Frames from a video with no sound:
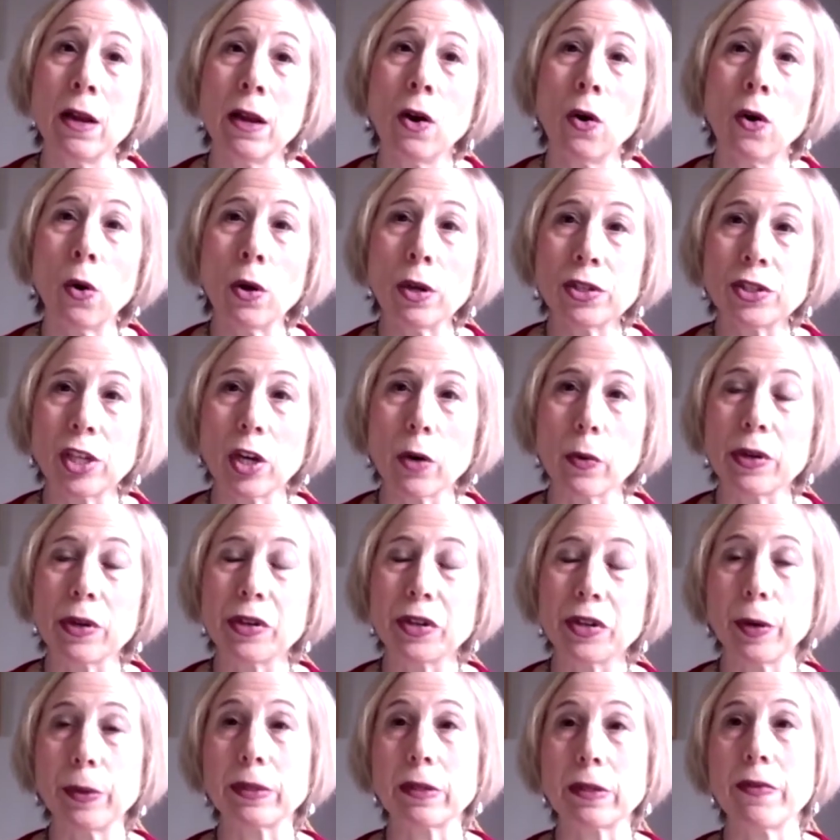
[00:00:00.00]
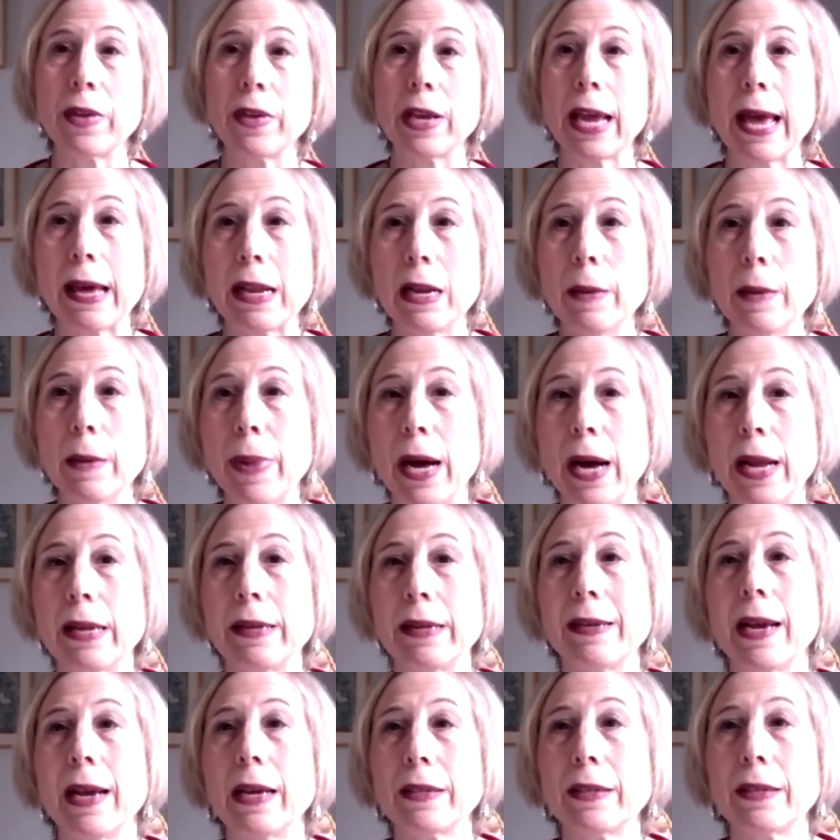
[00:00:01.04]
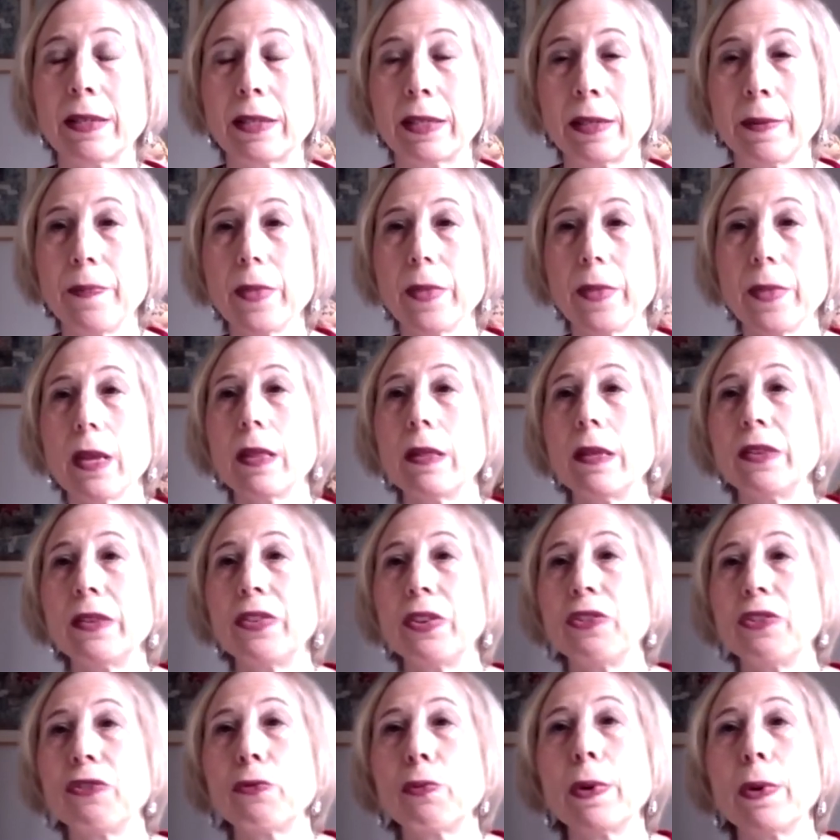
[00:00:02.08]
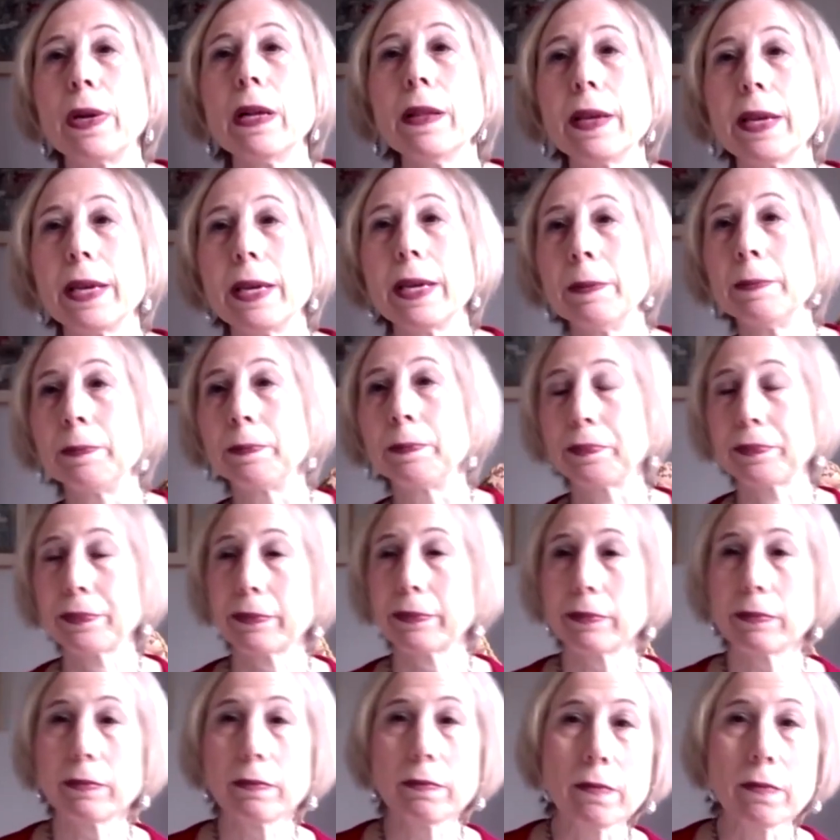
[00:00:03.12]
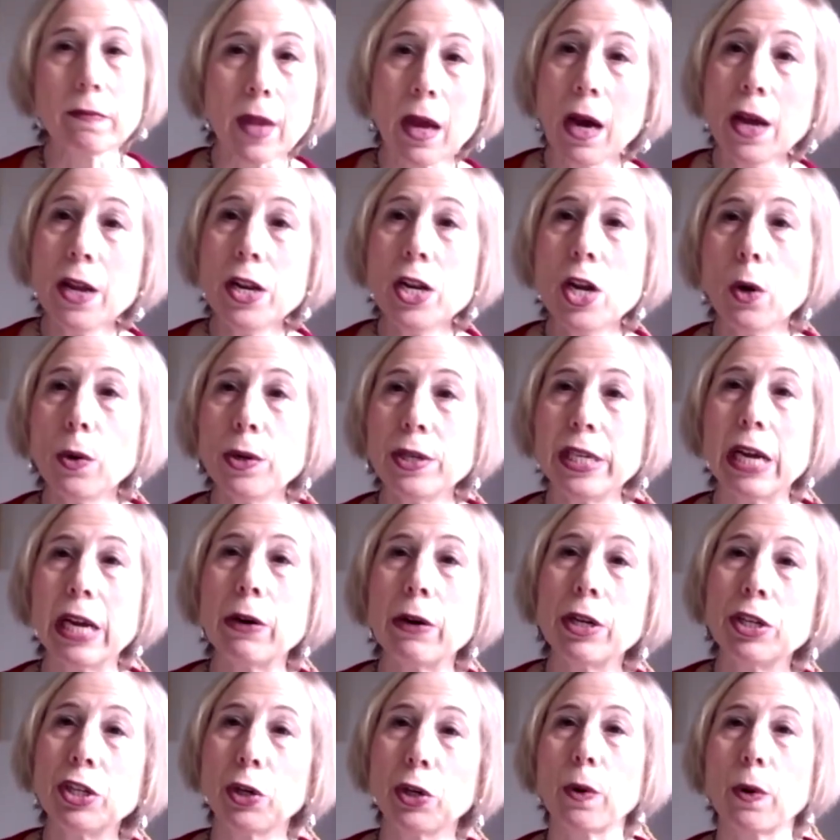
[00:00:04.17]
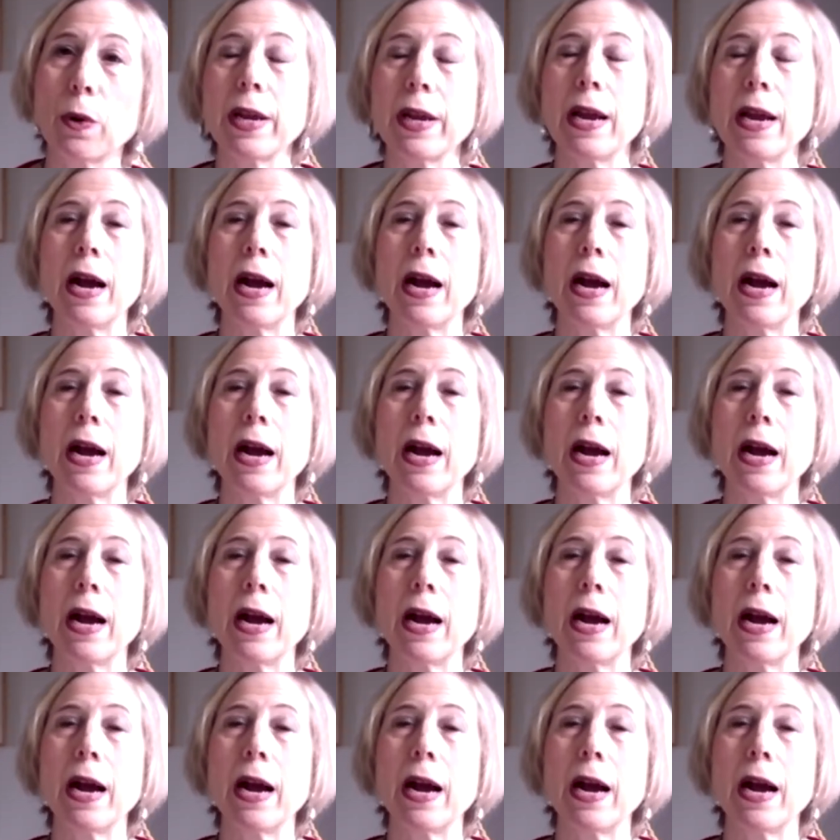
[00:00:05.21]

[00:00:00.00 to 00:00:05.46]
Also, in terms of the antibody tests, this is really unknown territory.